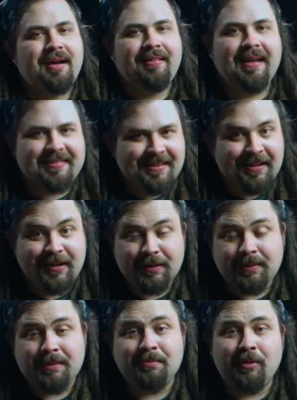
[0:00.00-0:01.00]
I like that a little
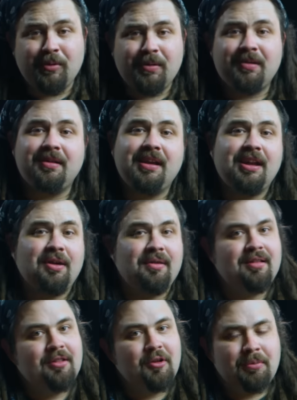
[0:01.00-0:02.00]
bit more, you know, a
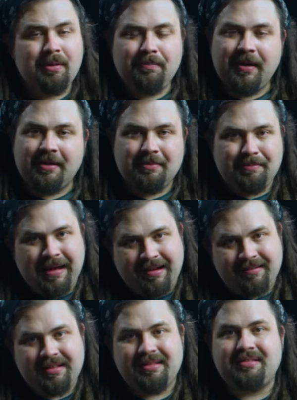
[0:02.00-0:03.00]
little bit better
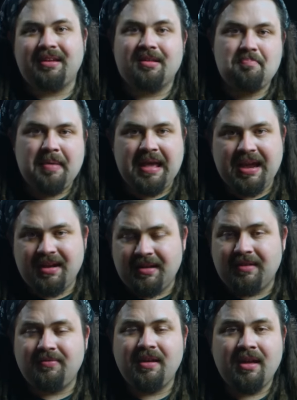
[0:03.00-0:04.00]
balance and
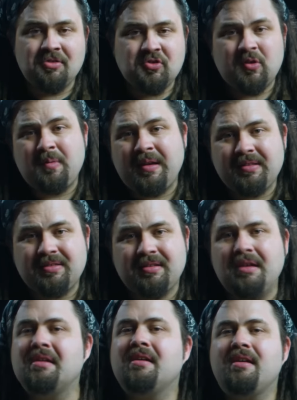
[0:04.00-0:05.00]
panning of the instruments.
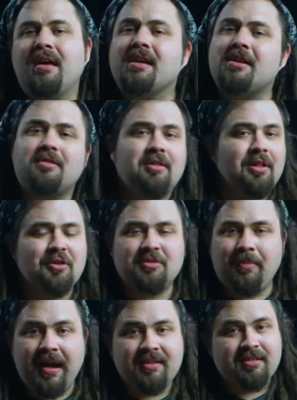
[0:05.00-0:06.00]
And, you know, close
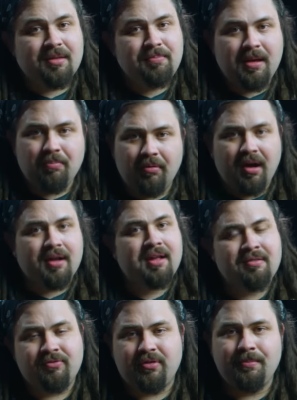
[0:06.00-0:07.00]
mics can be brought
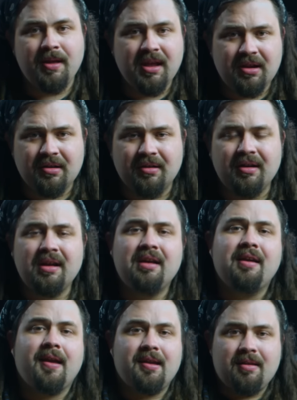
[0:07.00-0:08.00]
in from here
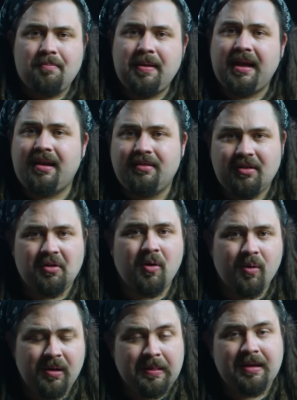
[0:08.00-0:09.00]
and panned
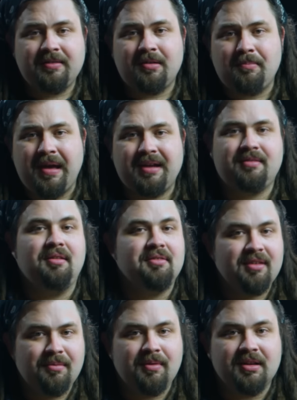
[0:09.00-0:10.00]
accordingly to match
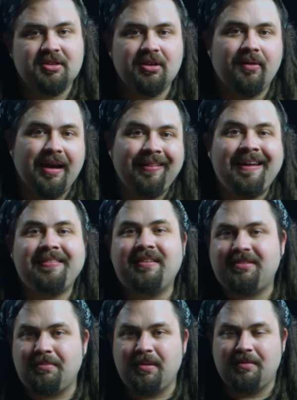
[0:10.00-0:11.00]
this image, so I like
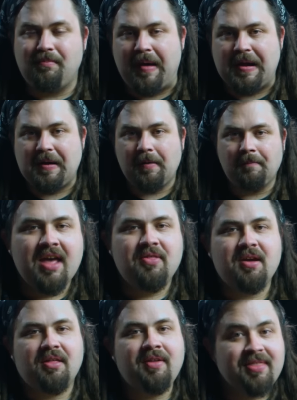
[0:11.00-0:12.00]
this a bit better.
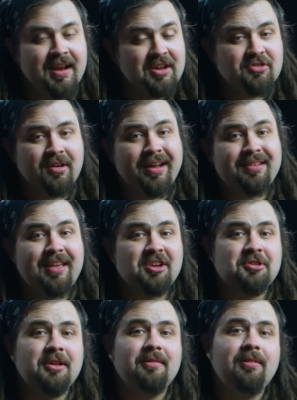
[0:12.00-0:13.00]
The other thing that I tried is
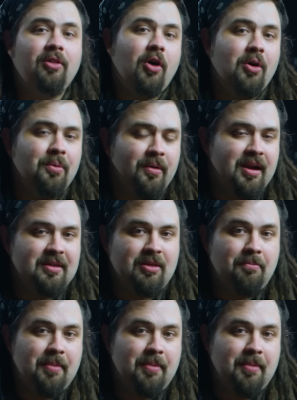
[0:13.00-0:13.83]
actually lowering the